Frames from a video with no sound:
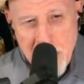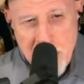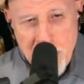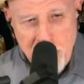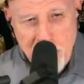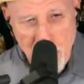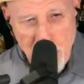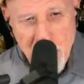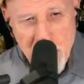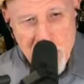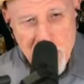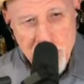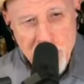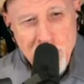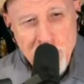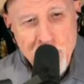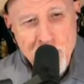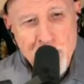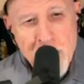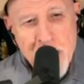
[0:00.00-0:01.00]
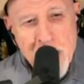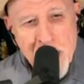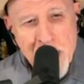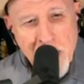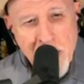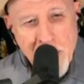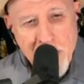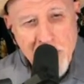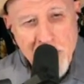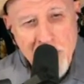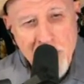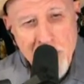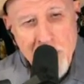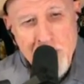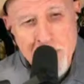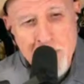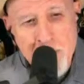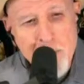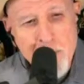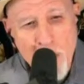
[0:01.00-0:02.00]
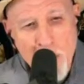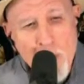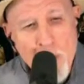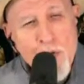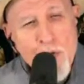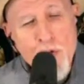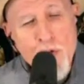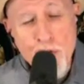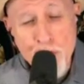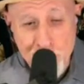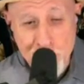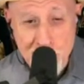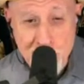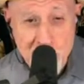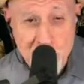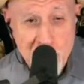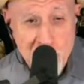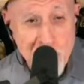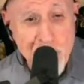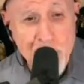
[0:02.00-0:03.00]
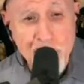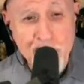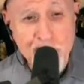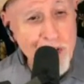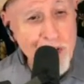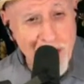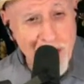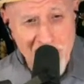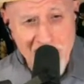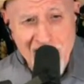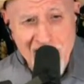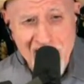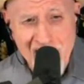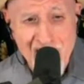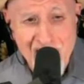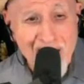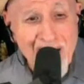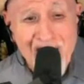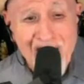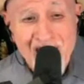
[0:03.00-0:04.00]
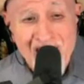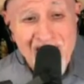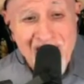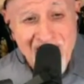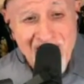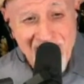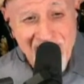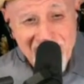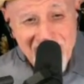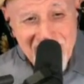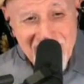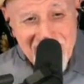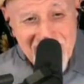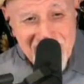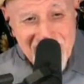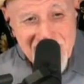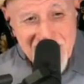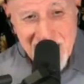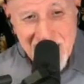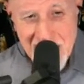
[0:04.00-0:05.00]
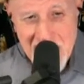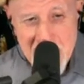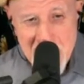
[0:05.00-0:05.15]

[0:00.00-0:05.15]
strangers making the most of the dark.